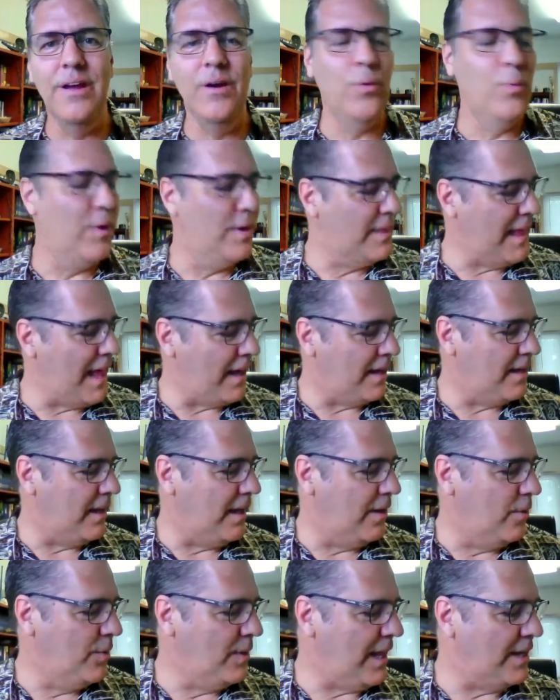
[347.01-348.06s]
With that
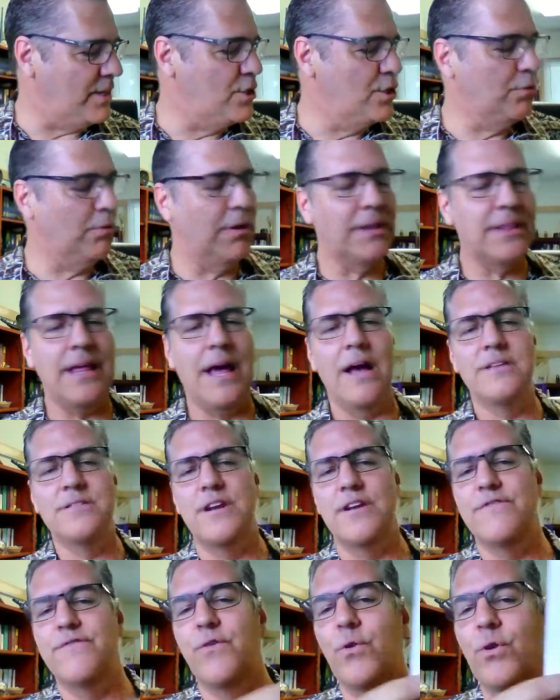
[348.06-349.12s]
$200,000
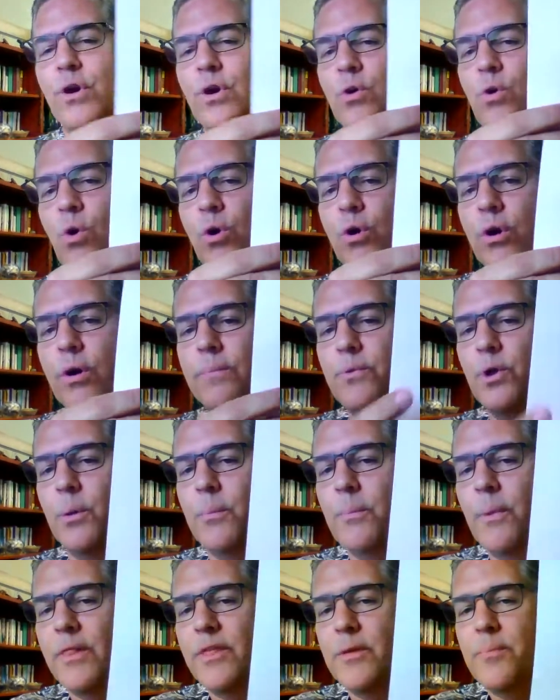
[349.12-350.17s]
at 4.25%, your
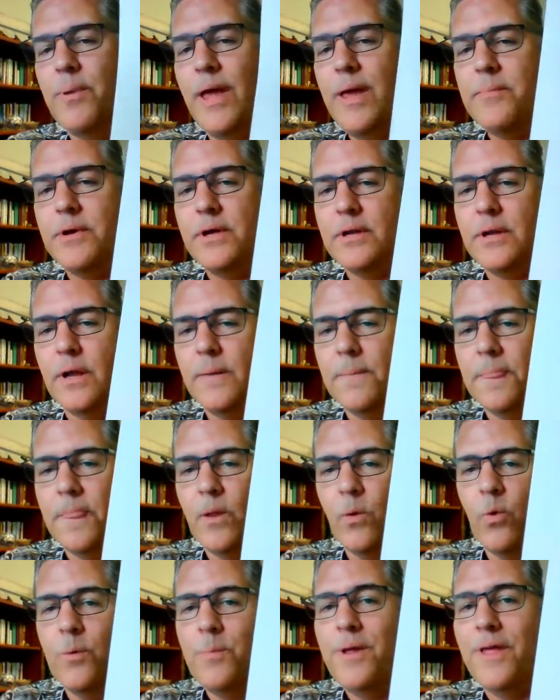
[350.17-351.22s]
monthly payment
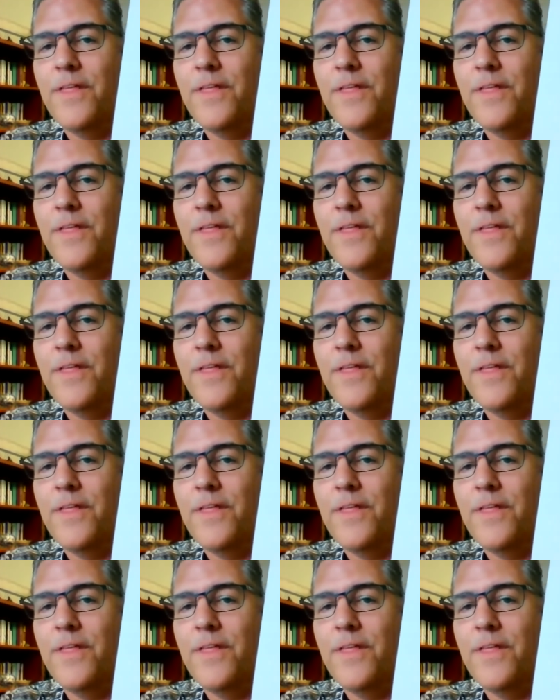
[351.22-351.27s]
would be